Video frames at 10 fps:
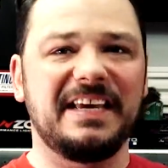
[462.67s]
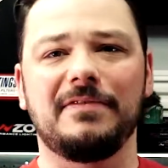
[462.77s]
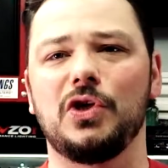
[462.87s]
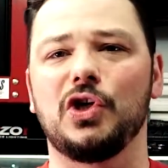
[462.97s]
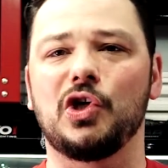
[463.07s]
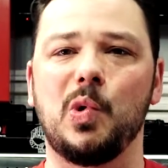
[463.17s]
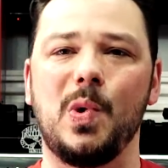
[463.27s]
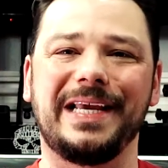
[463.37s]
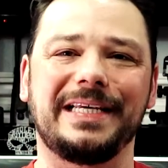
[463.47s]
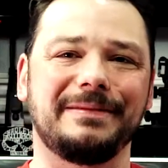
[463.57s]
of giving you the
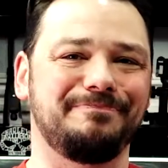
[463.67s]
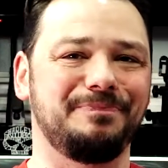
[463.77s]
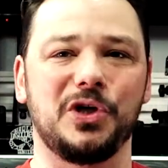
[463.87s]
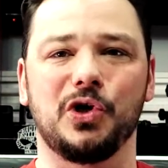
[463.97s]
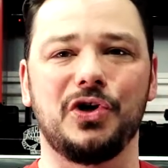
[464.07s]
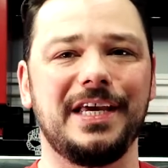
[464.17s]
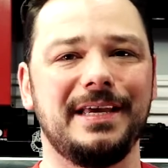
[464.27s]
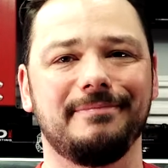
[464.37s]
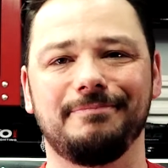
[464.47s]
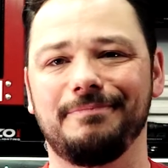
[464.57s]
quick,
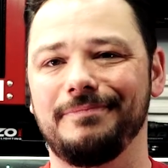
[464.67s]
dirty,